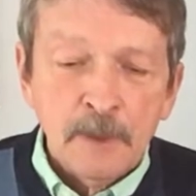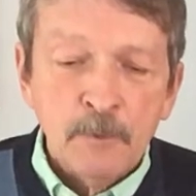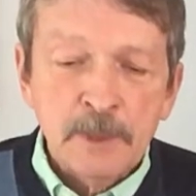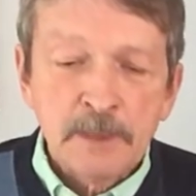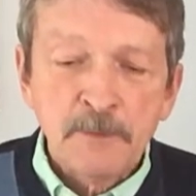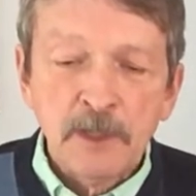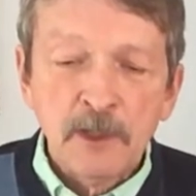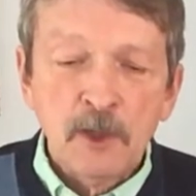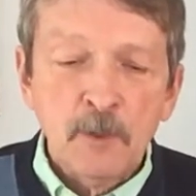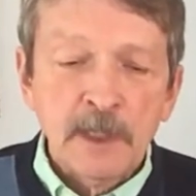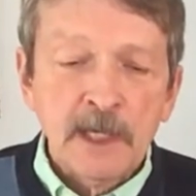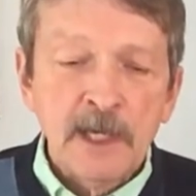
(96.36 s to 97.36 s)
We spent
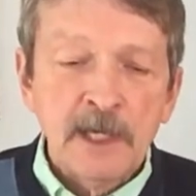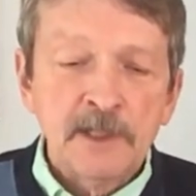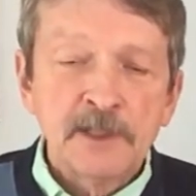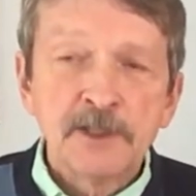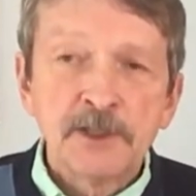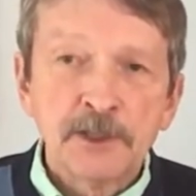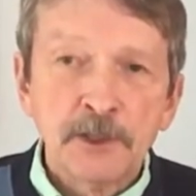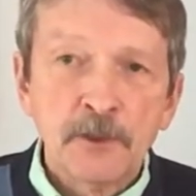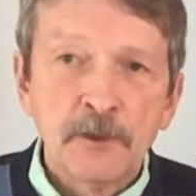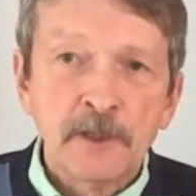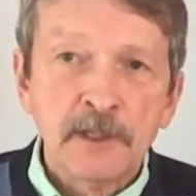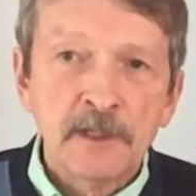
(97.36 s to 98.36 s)
all we had in
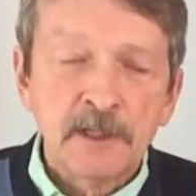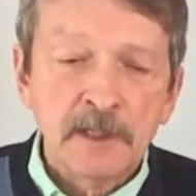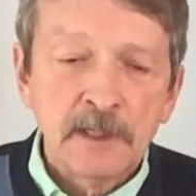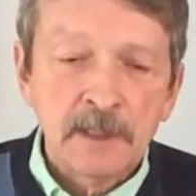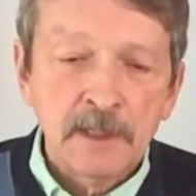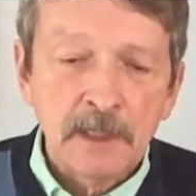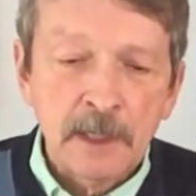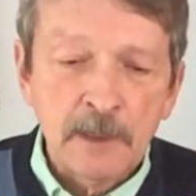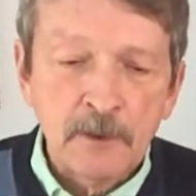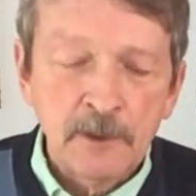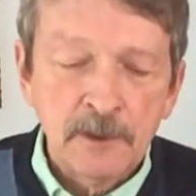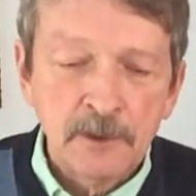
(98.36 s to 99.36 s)
securing
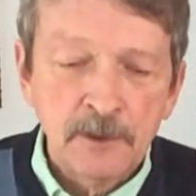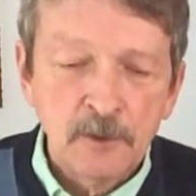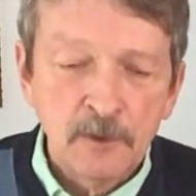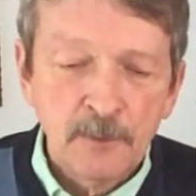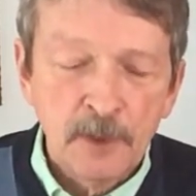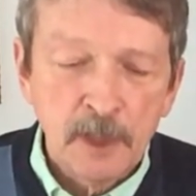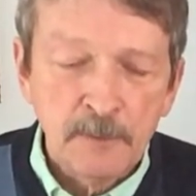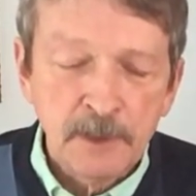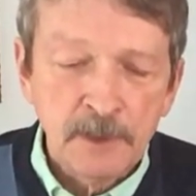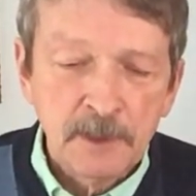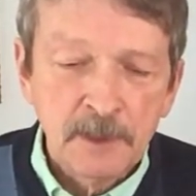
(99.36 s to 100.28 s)
our new apartment.